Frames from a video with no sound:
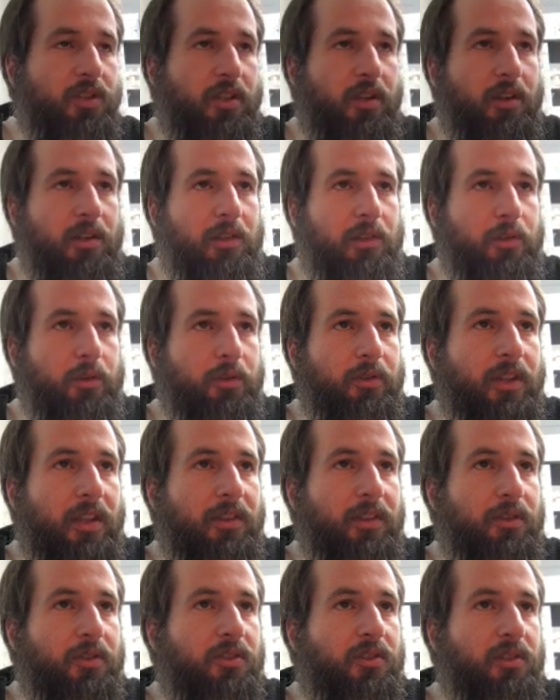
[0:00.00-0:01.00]
to conclude
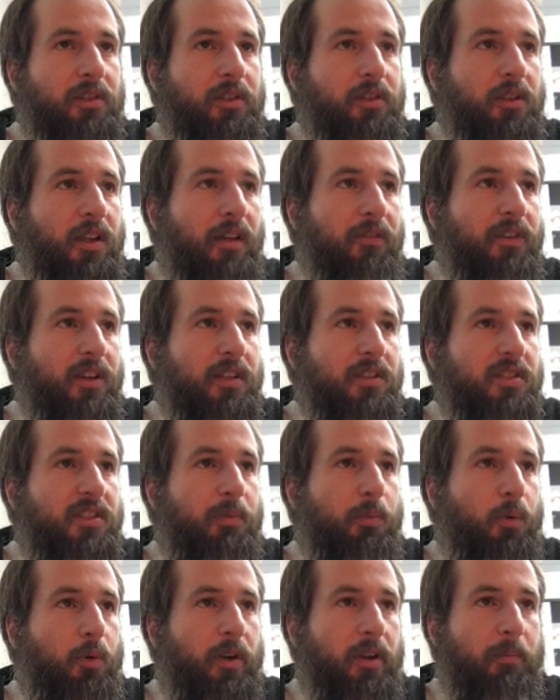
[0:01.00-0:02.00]
that there is little evidence
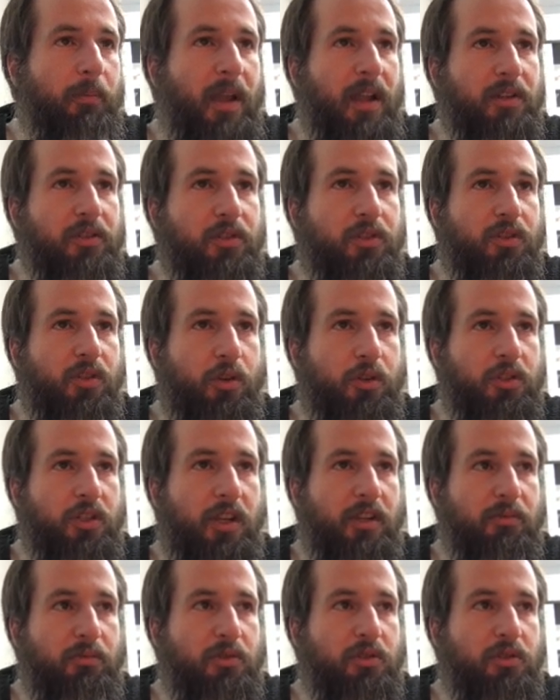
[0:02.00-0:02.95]
supporting major association